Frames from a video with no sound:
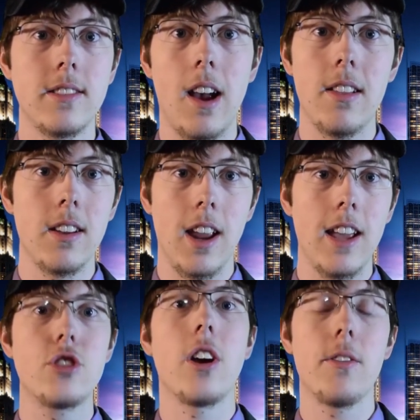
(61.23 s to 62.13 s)
silent
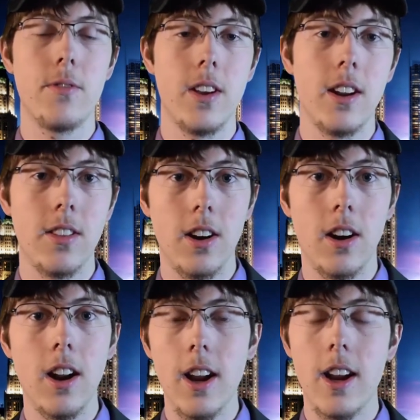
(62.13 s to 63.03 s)
headshot feed in
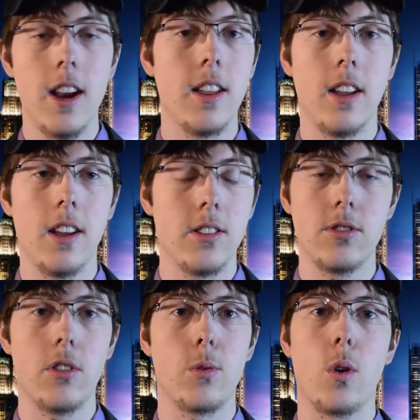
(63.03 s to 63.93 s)
there.
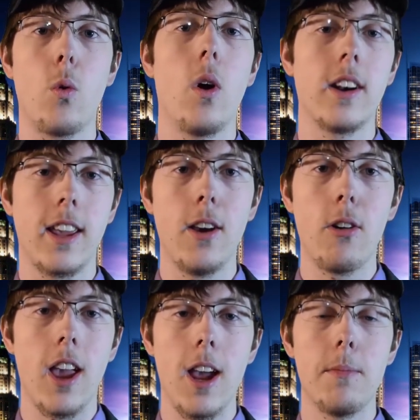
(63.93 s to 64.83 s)
There's also a quad kill
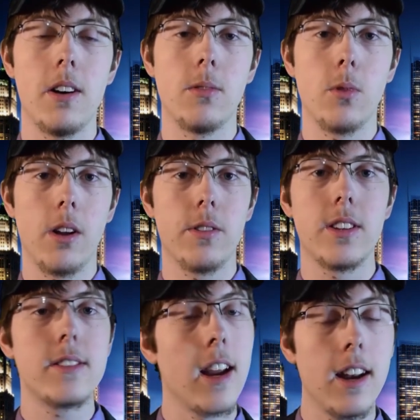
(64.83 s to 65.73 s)
cam on whatever
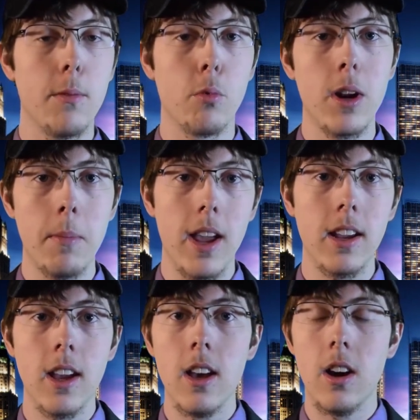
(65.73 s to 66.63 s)
the Stadium
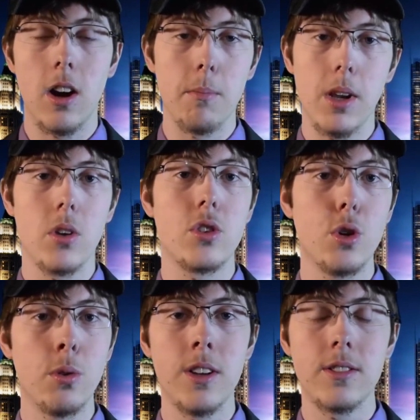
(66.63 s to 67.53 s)
remake on
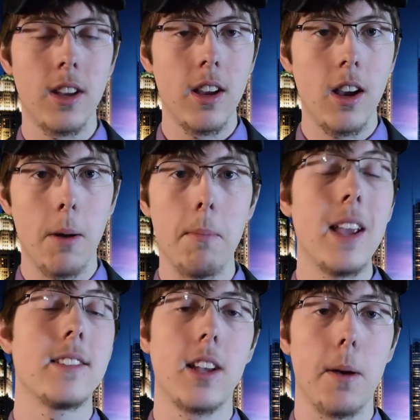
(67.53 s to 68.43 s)
BO2 is.
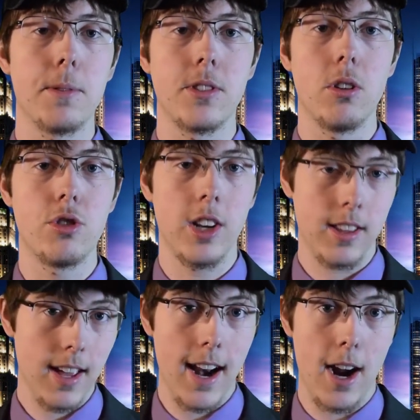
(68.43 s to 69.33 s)
Amazing episode.
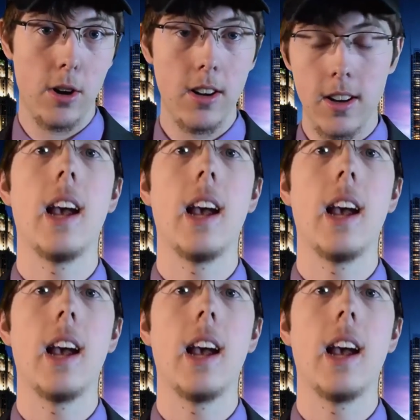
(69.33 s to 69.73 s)
Check that out.